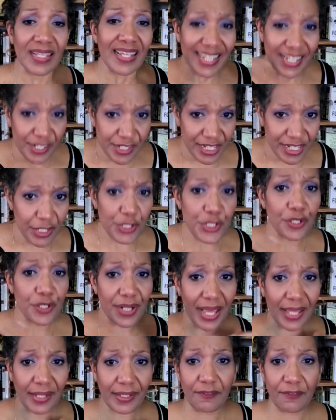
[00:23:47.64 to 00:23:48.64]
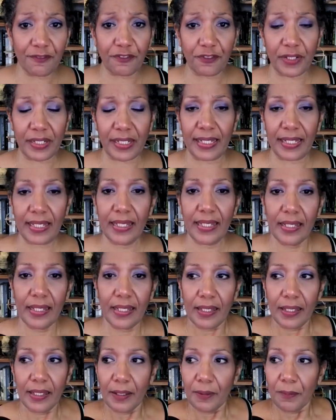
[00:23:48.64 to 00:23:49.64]
Indentured and then free.
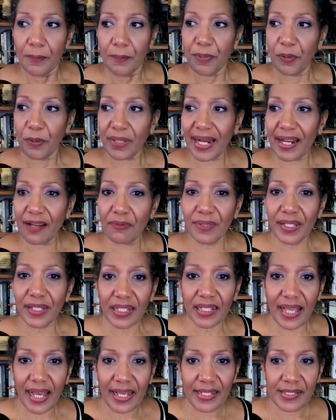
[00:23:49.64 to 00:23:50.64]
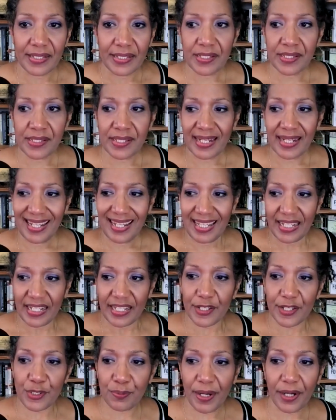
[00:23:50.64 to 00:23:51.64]
But what I realized is that in
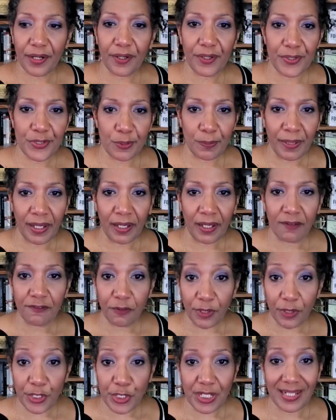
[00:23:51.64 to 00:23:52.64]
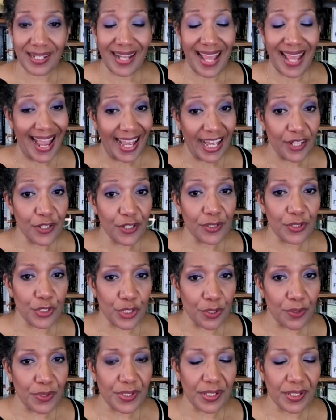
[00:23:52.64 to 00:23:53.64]
his records about Fortune and
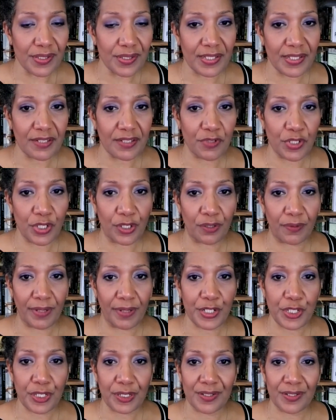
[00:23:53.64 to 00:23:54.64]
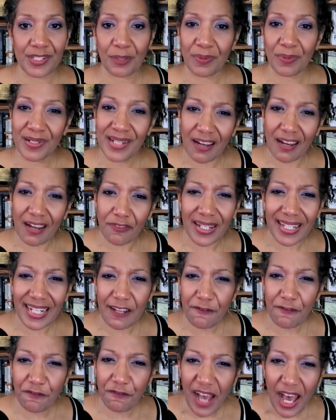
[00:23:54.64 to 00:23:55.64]
2 successive generations, there were never
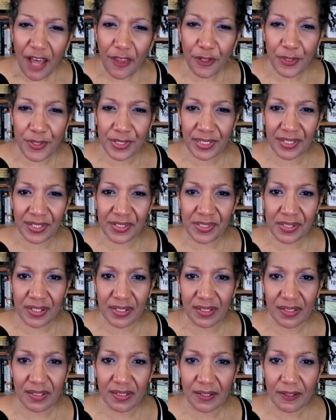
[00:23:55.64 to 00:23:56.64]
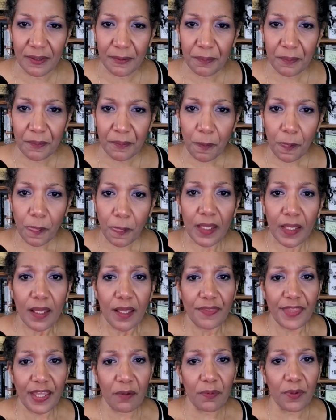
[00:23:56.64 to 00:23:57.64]
any fathers listed.
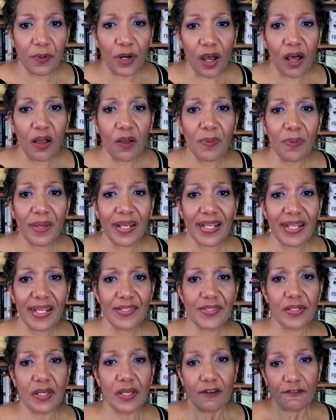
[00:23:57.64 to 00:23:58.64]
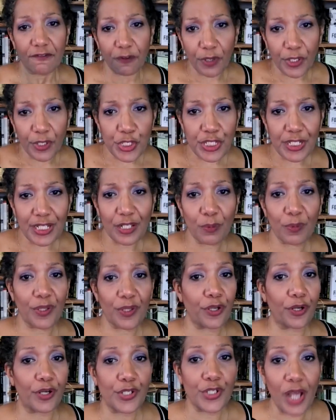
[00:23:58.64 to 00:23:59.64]
They were always Fortune
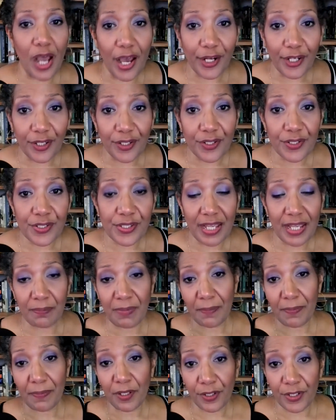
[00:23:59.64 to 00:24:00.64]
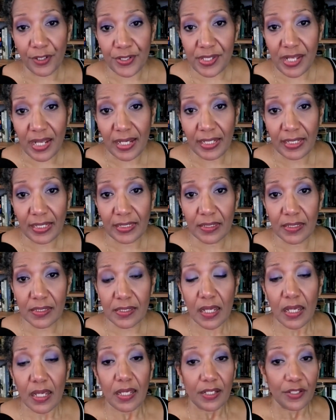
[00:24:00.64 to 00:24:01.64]
with her daughters and maybe her
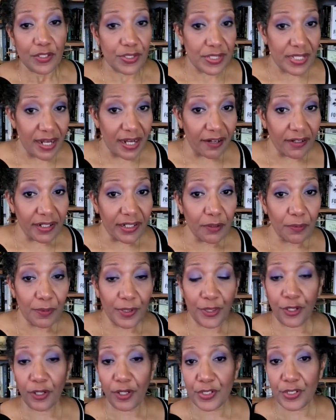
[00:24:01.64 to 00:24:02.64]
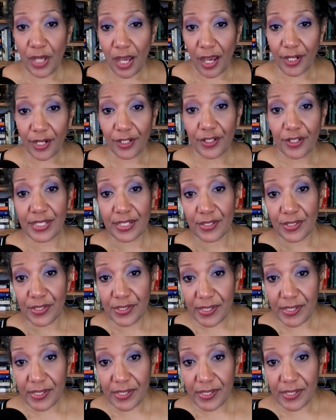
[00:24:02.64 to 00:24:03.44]
sons, Sarah with her daughters and